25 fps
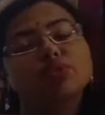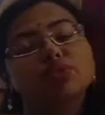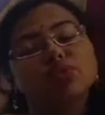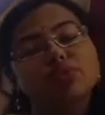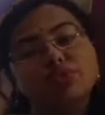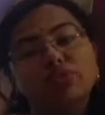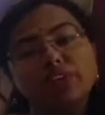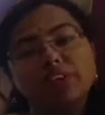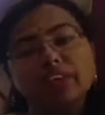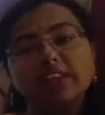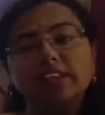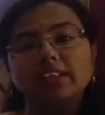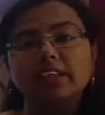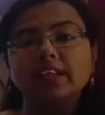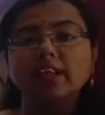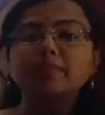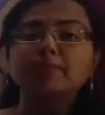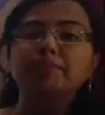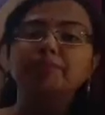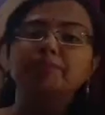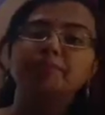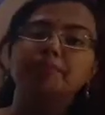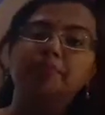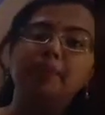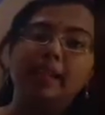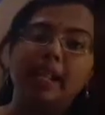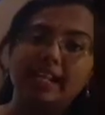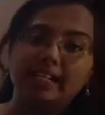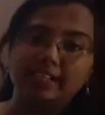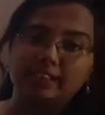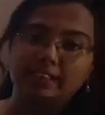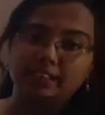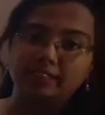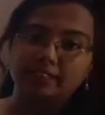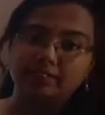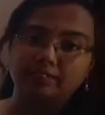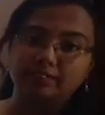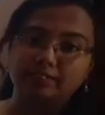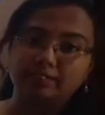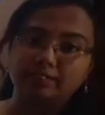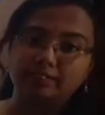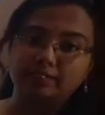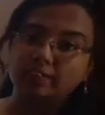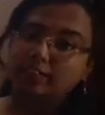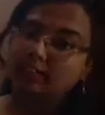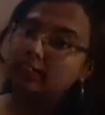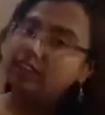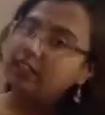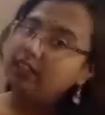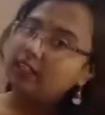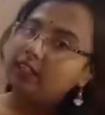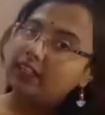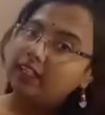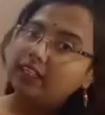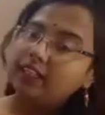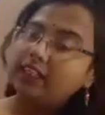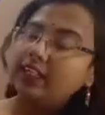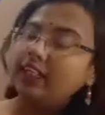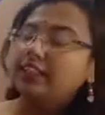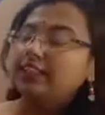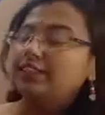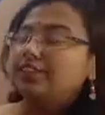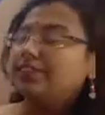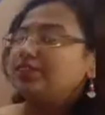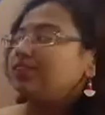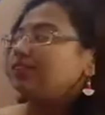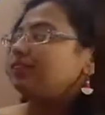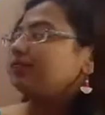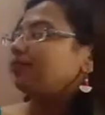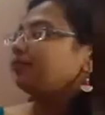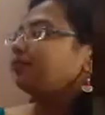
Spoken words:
with the plan. Next.